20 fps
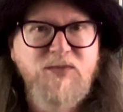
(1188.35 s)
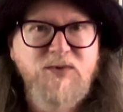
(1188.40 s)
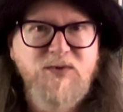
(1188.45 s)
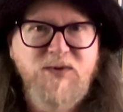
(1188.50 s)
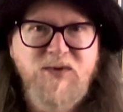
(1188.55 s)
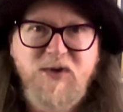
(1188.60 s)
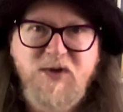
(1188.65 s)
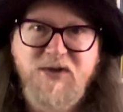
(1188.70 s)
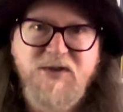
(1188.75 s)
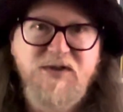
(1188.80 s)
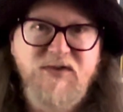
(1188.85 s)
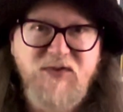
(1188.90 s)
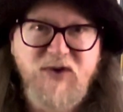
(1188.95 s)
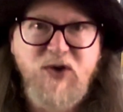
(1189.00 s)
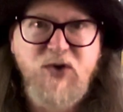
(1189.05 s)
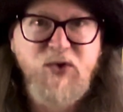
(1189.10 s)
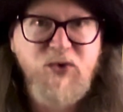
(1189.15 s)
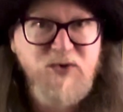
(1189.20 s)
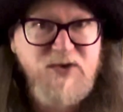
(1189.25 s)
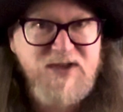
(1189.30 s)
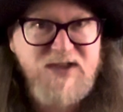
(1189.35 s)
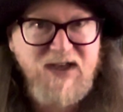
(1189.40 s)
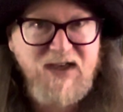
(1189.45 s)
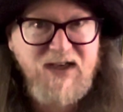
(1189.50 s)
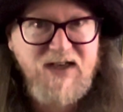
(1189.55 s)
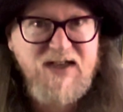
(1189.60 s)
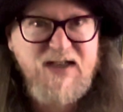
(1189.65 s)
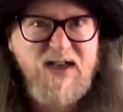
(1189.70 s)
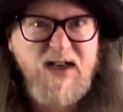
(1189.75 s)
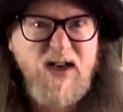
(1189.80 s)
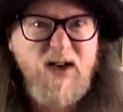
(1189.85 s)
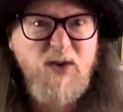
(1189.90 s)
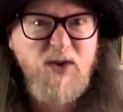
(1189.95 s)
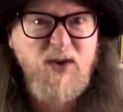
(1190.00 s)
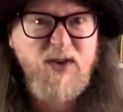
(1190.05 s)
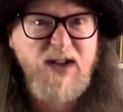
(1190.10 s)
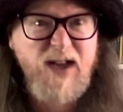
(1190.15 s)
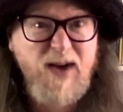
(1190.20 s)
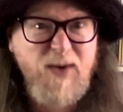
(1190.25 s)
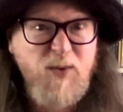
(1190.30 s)
Lots of acoustic guitar
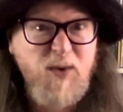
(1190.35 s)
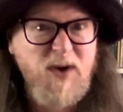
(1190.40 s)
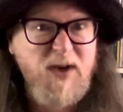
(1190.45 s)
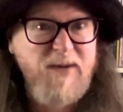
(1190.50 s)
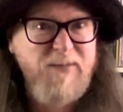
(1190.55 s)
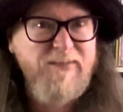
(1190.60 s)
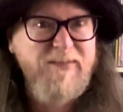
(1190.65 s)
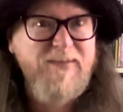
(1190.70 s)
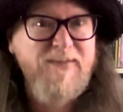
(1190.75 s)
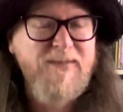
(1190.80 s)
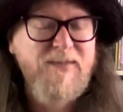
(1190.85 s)
on that one.